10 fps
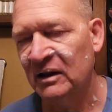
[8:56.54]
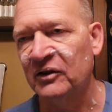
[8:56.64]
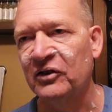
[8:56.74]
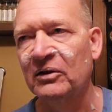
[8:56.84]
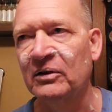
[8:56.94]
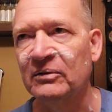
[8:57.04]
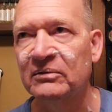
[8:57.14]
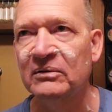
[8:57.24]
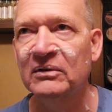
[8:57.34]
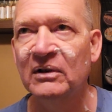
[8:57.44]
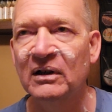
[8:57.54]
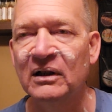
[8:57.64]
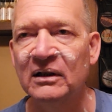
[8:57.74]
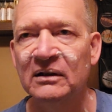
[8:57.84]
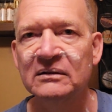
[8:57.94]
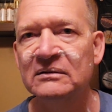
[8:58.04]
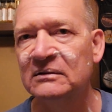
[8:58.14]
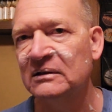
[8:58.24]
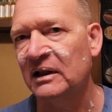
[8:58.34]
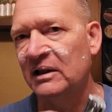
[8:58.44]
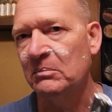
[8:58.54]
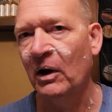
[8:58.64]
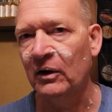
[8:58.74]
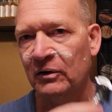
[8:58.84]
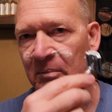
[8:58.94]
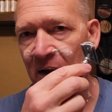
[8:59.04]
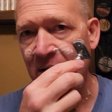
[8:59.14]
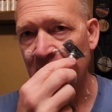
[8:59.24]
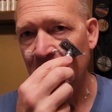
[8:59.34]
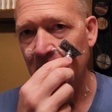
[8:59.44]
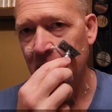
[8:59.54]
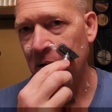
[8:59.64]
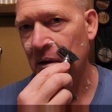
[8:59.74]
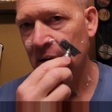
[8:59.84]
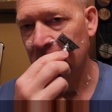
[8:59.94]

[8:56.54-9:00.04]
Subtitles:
because you need the mother's milk to